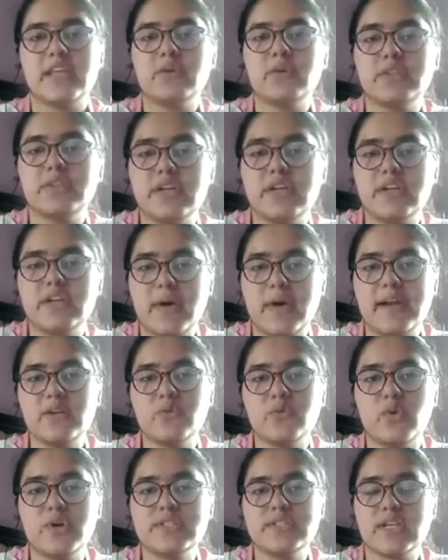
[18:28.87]
their demand
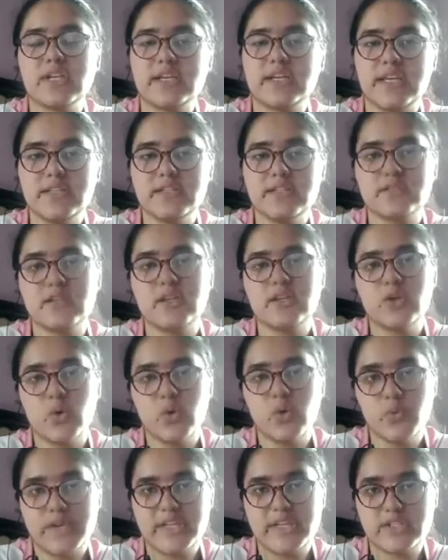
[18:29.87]
was against the
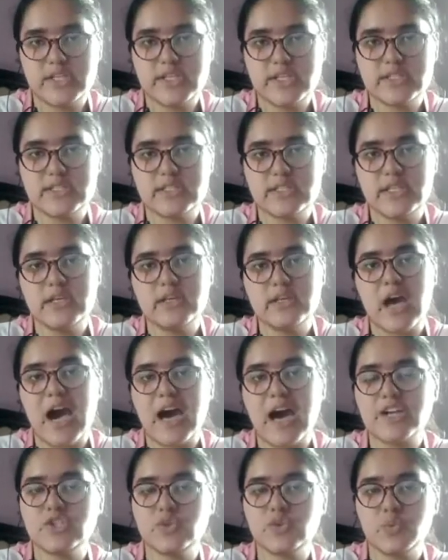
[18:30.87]
low wages, the
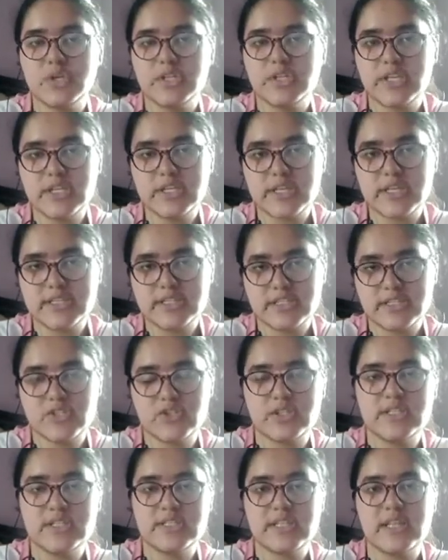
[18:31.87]
harsh working
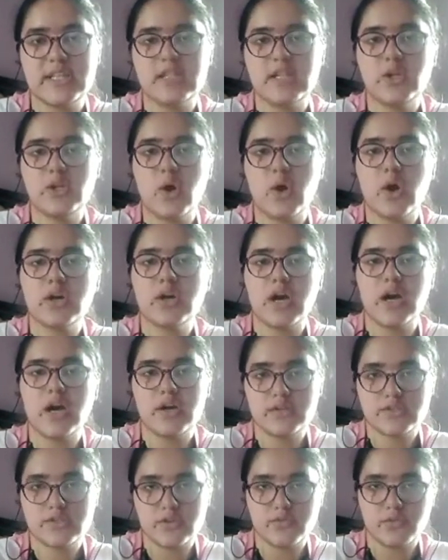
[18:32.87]
conditions, and the long
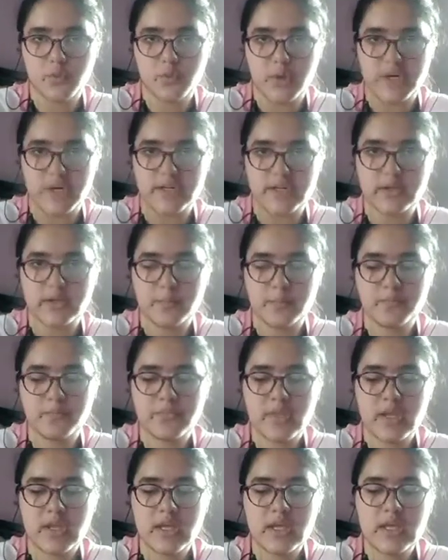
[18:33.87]
hours of work.
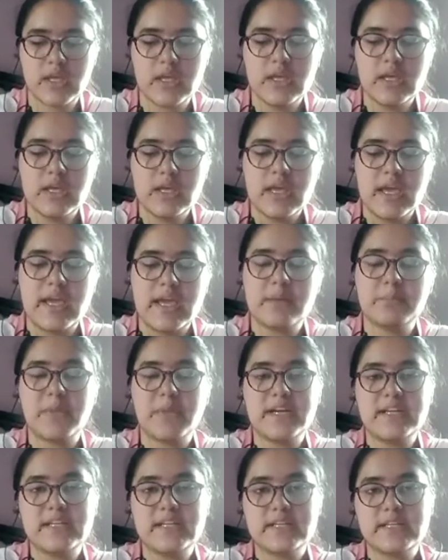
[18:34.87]

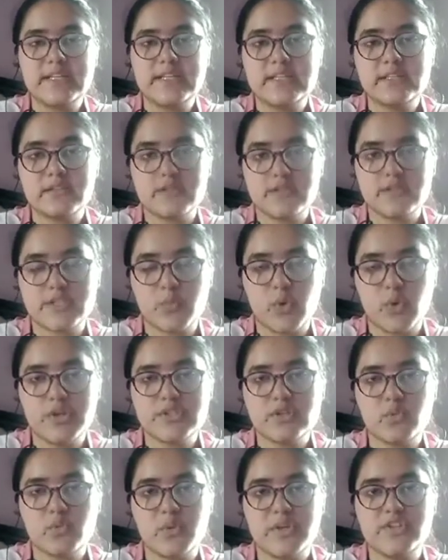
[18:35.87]
But in
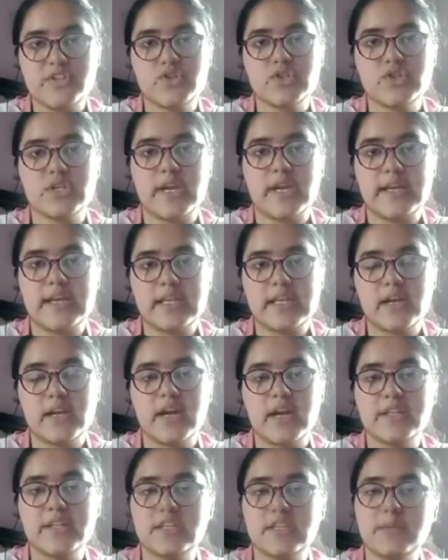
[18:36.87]
response of which,
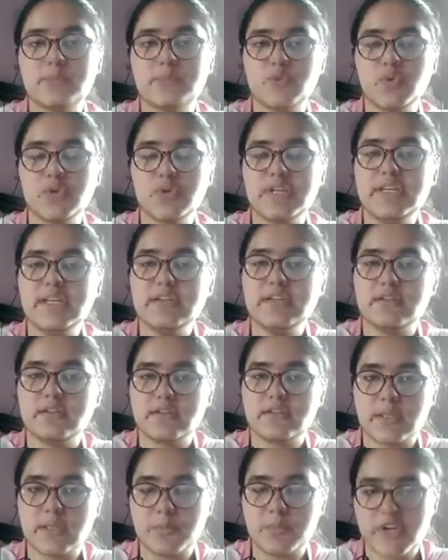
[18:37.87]
Indira Gandhi brutally
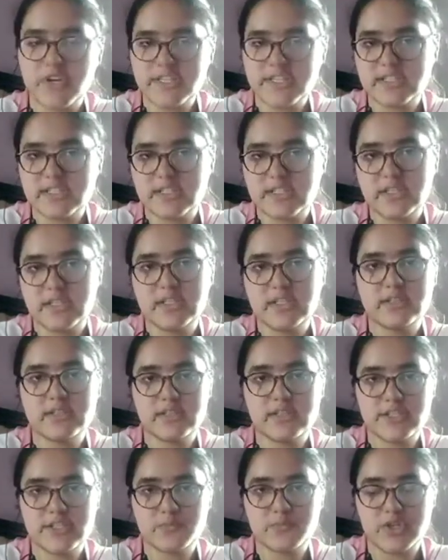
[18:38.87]
suppressed the,
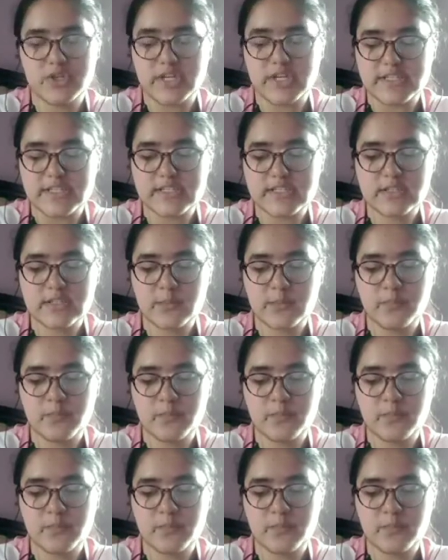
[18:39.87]
this protest.